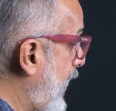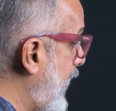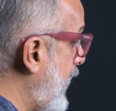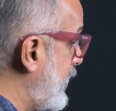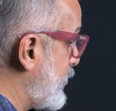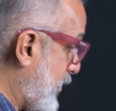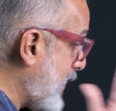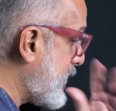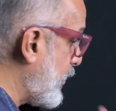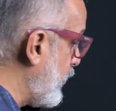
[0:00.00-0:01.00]
So
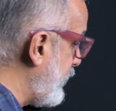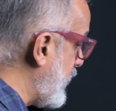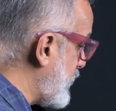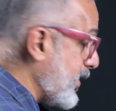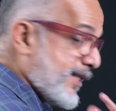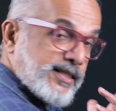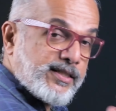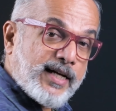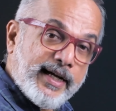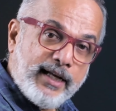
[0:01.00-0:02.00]
that's a good feature. Let's
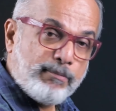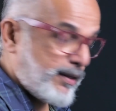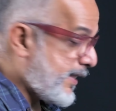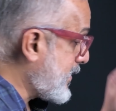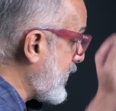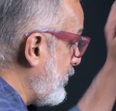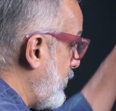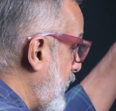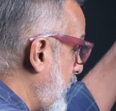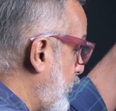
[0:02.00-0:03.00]
try and place
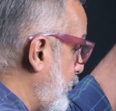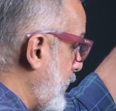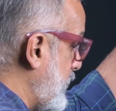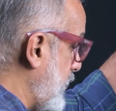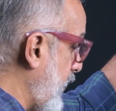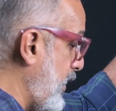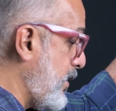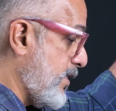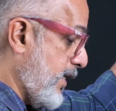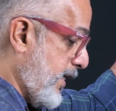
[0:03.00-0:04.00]
some equipments
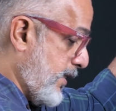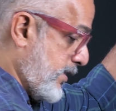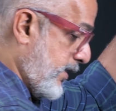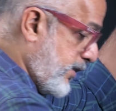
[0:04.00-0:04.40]
in it.